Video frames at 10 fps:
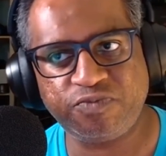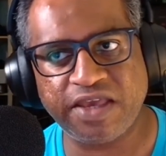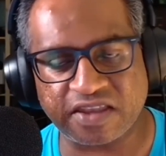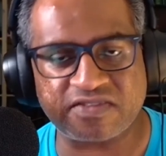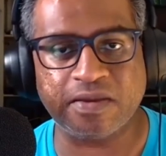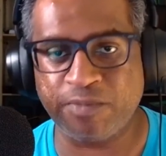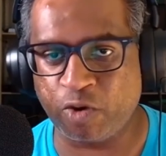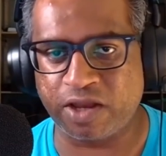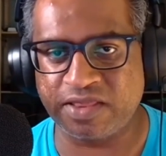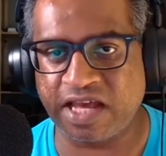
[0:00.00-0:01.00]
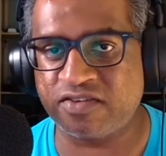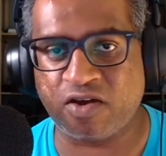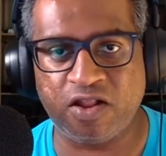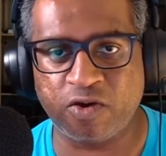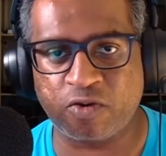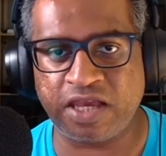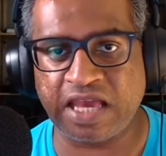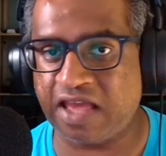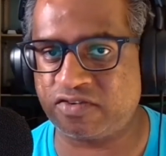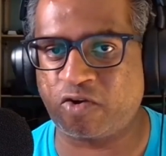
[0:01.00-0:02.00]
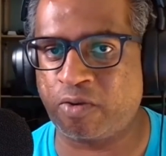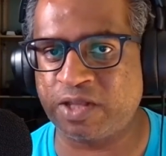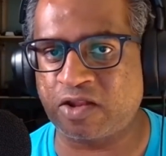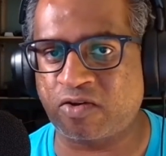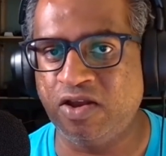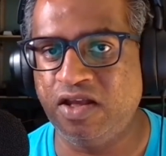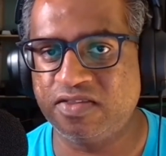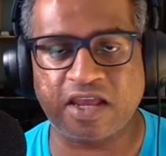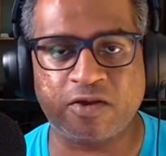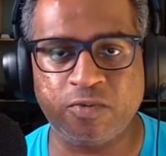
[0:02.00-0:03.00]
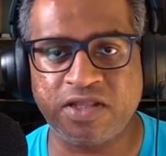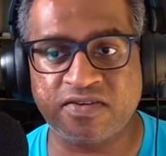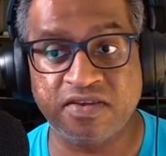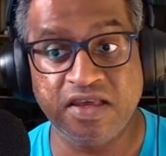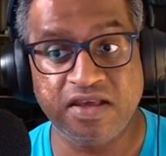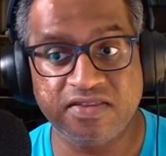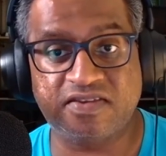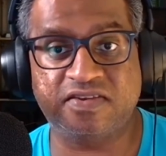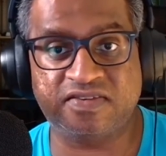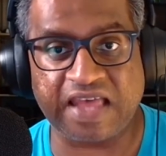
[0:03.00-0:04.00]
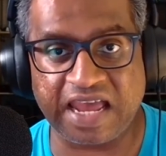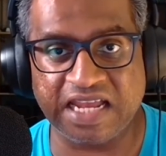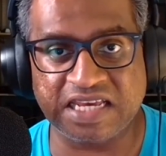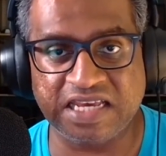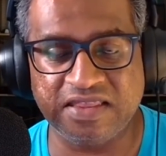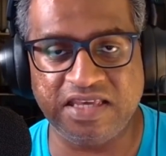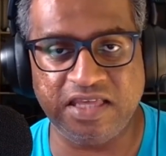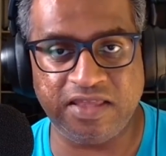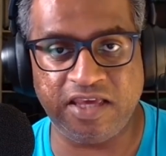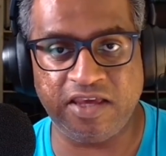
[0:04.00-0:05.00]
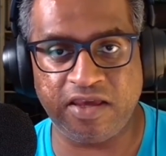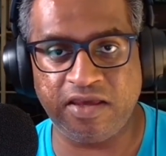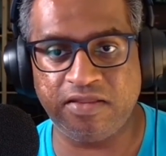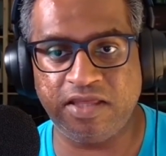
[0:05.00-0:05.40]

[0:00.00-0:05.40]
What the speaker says: Sets up Laurie. That is all Laurie as Terminator. Second one is the society, the